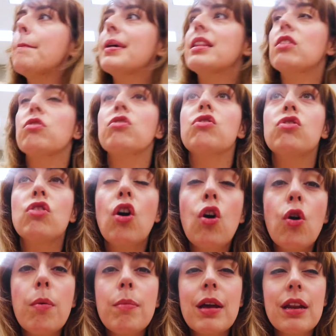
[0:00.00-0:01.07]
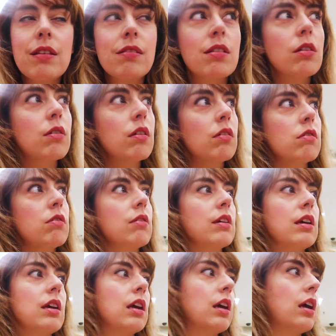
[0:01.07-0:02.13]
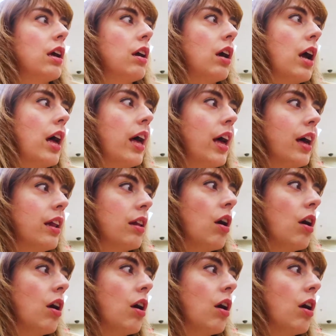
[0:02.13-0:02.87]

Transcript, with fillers: But there's so many cereals you can get here and